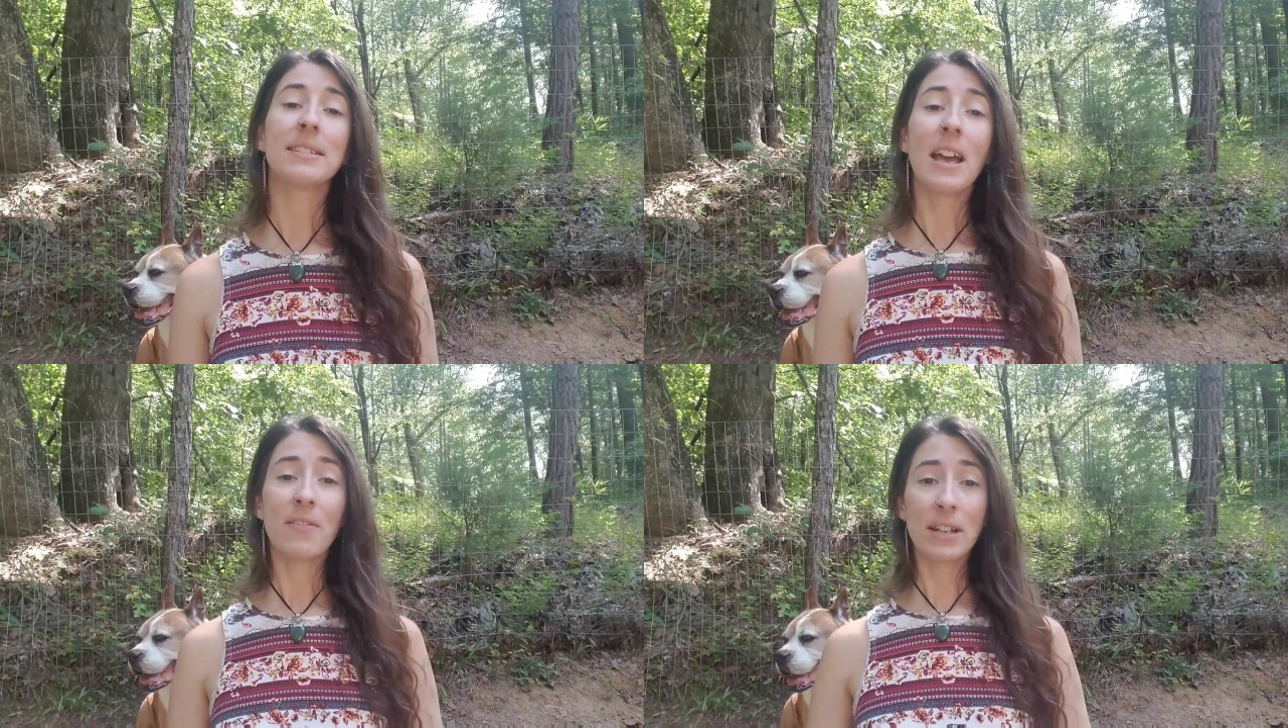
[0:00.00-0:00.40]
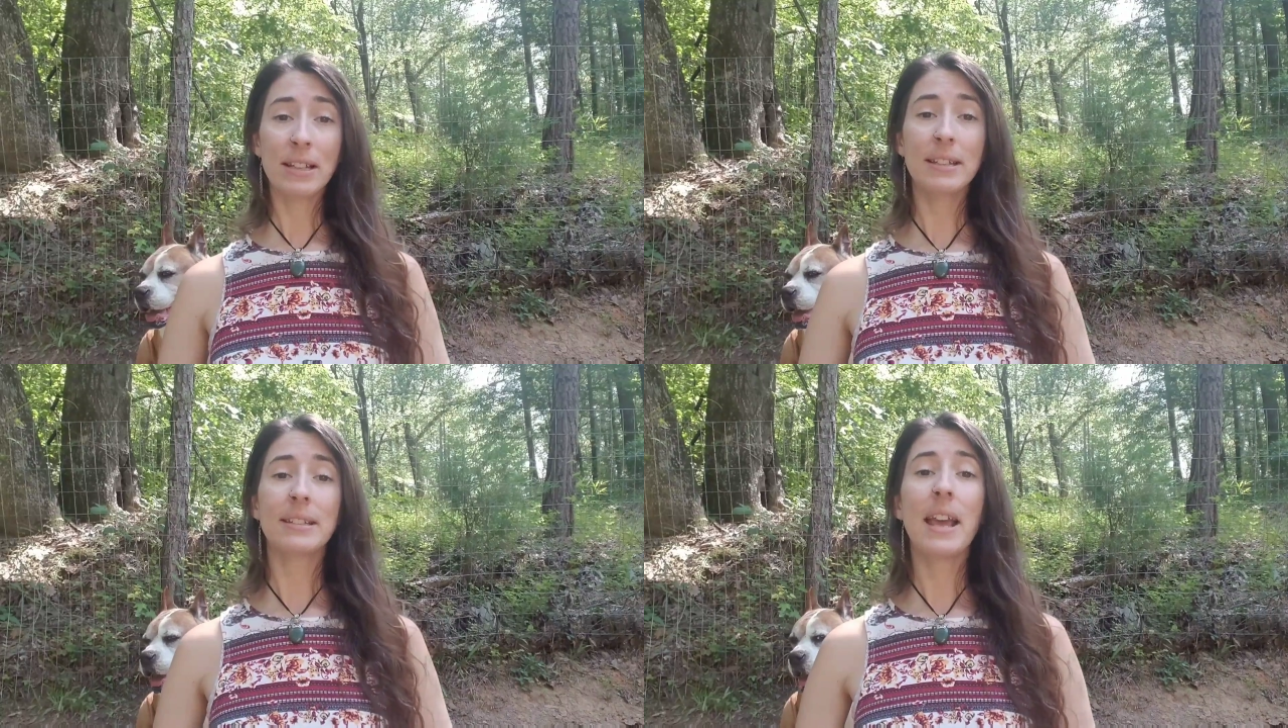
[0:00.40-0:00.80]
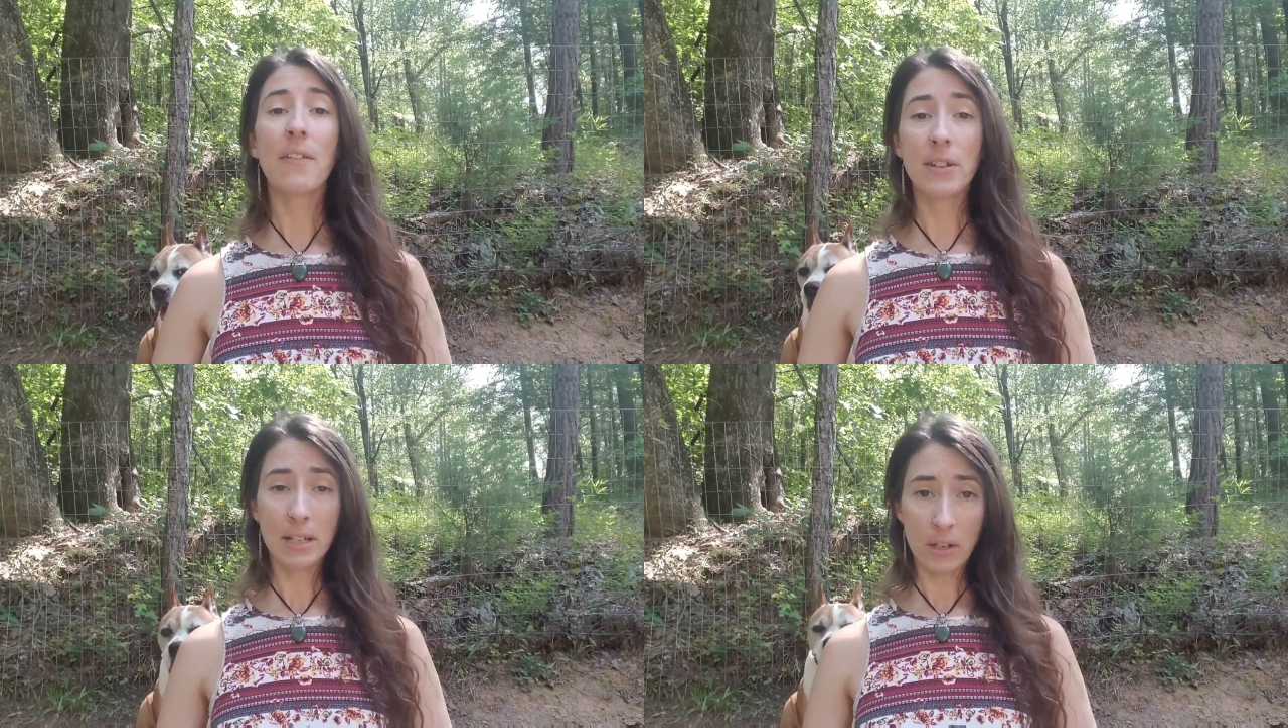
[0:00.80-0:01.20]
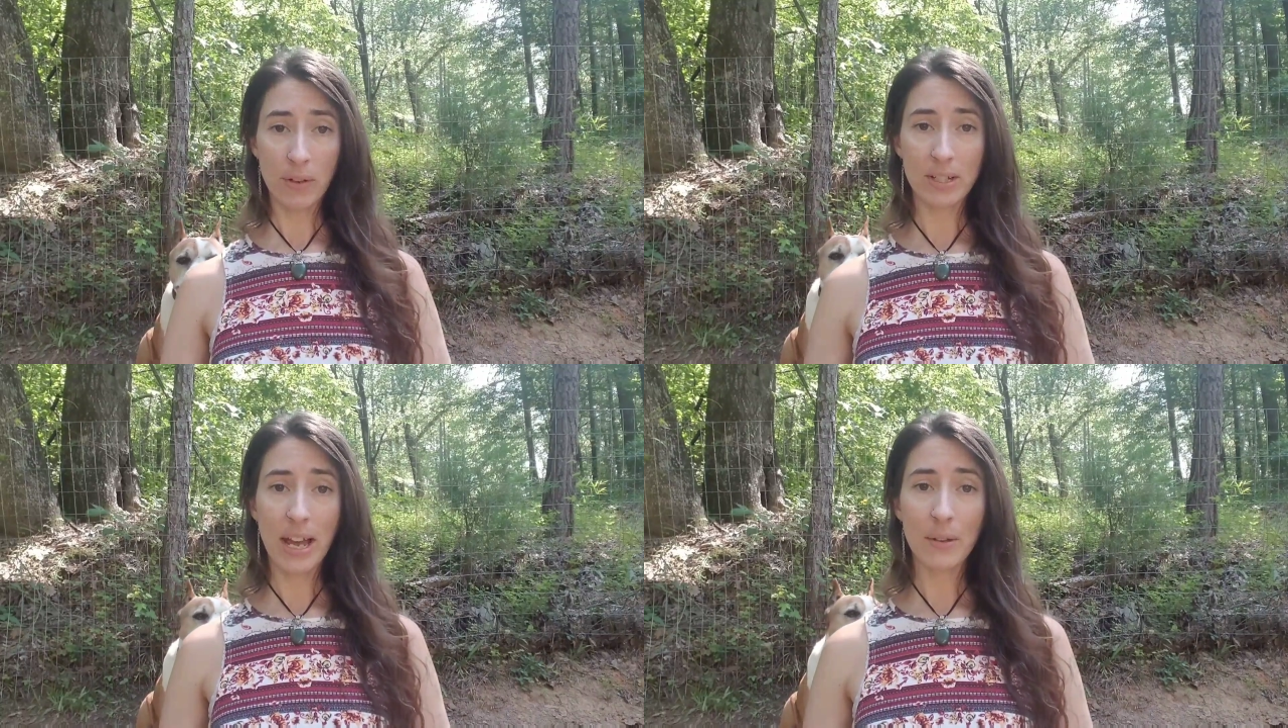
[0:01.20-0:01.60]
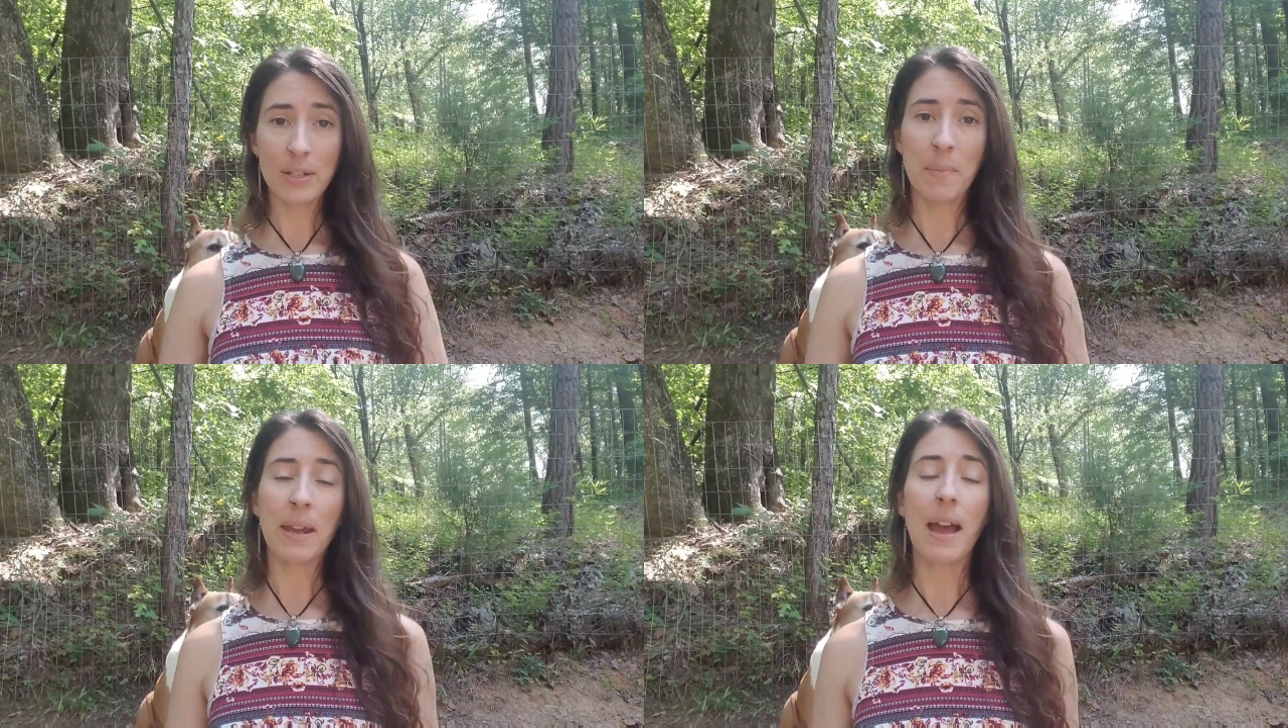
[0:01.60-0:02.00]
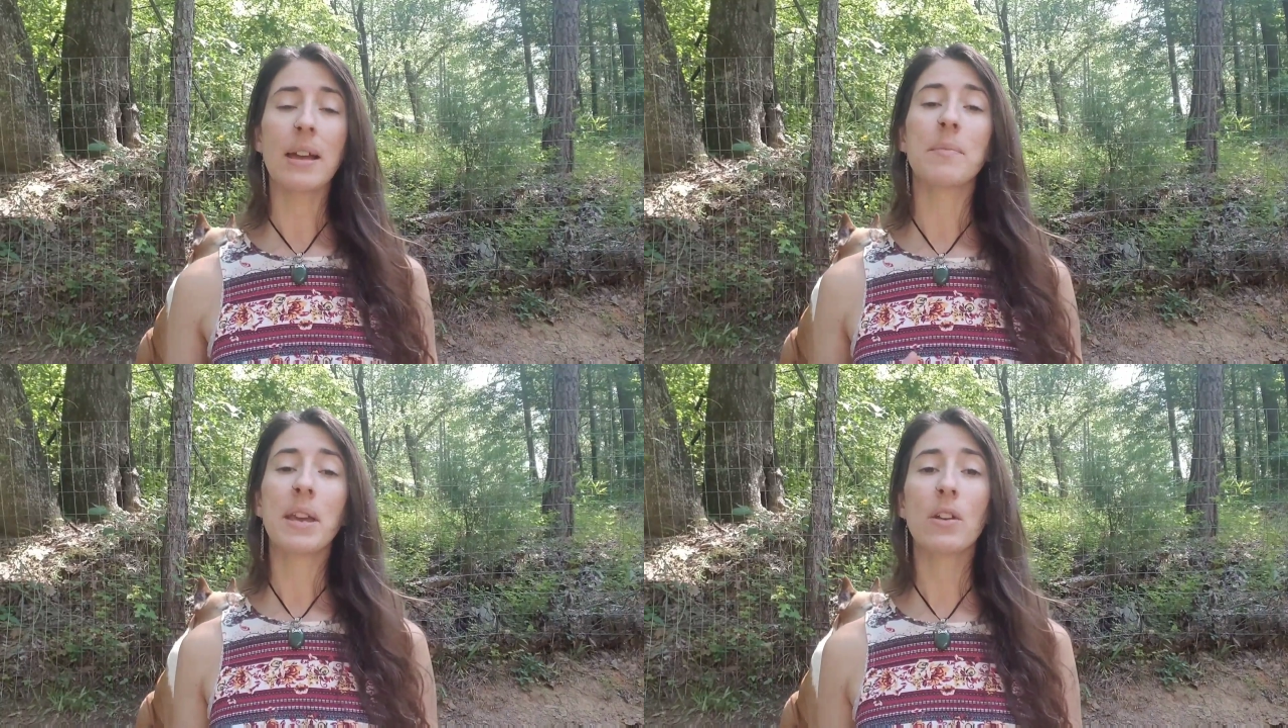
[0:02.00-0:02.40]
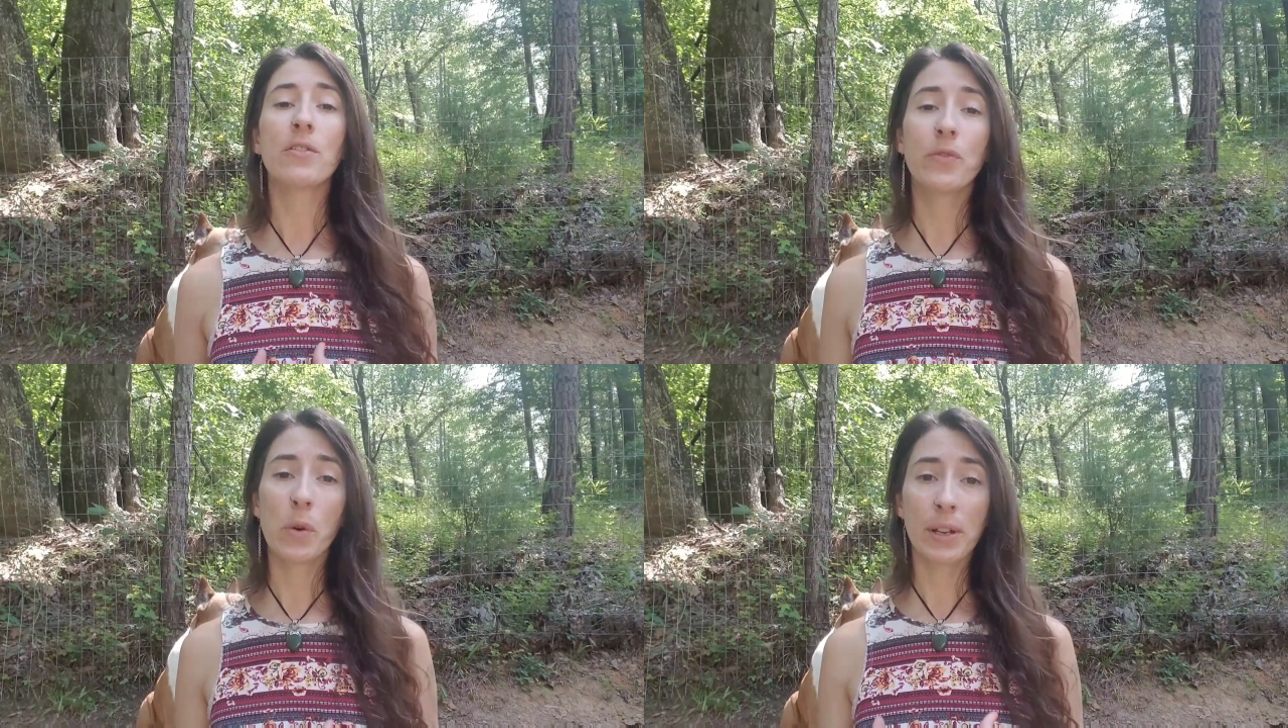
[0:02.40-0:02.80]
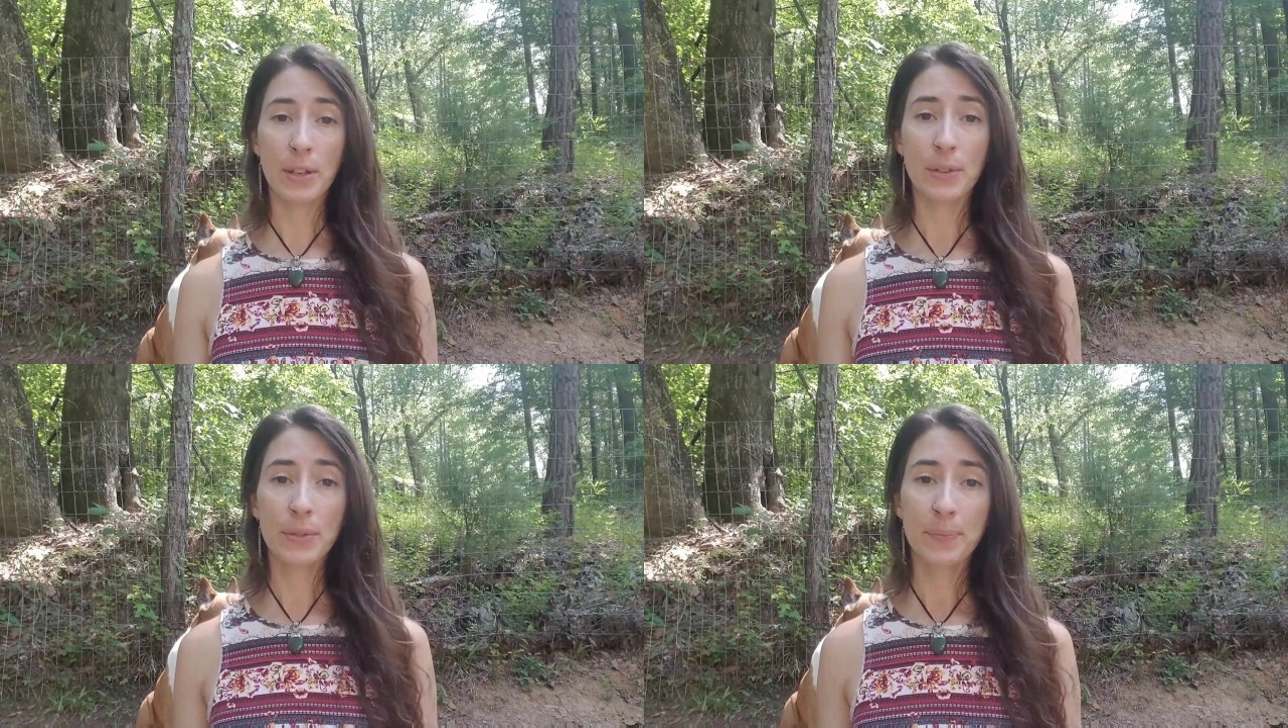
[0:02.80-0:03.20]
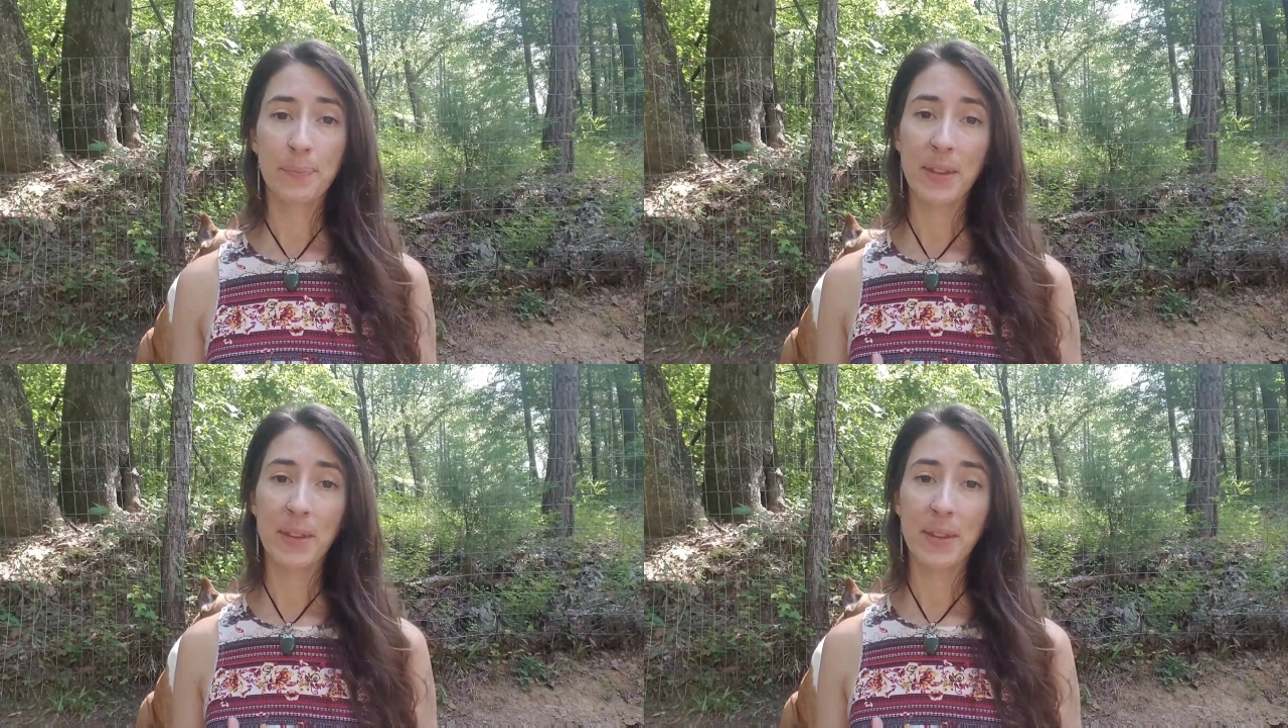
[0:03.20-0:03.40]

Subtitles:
definitely reach out to me. I am here for you.